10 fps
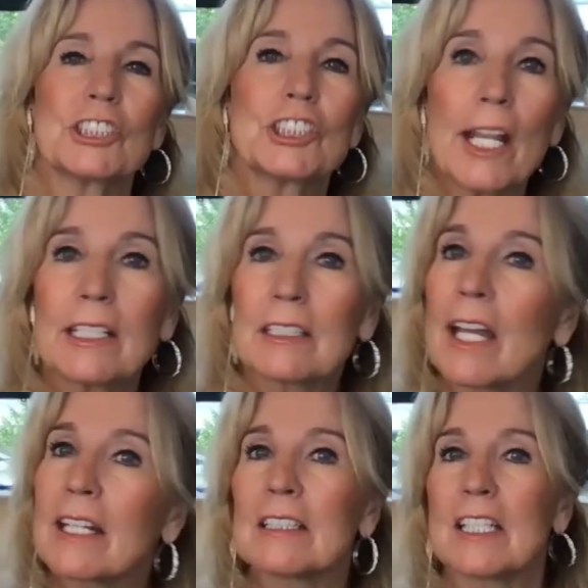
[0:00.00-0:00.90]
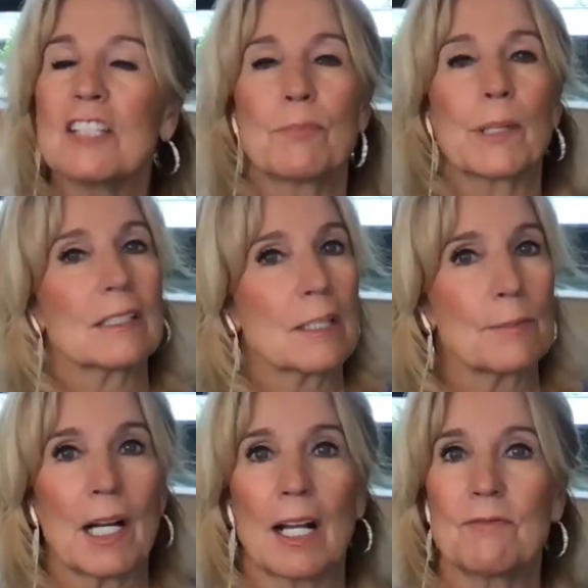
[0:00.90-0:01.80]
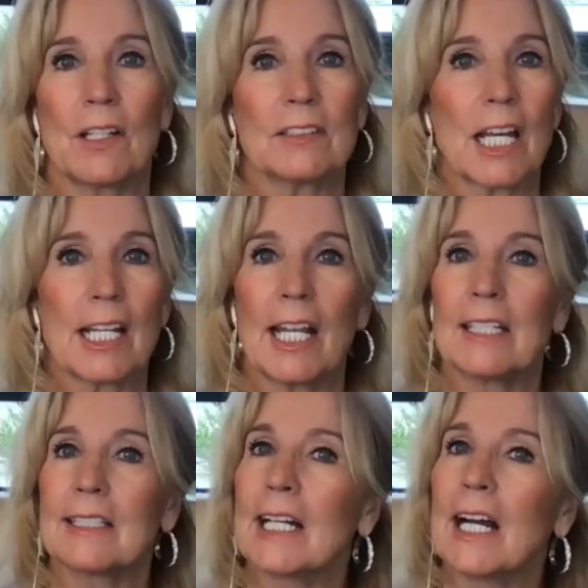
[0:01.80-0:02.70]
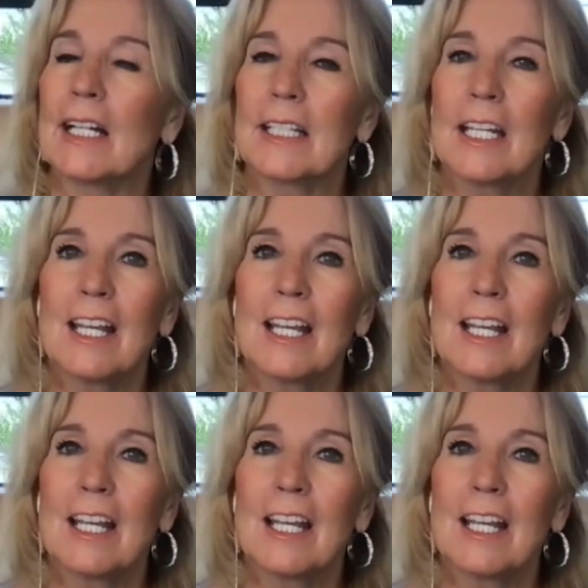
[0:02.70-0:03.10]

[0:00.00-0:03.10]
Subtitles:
shaking like a leaf because I felt that hand of God.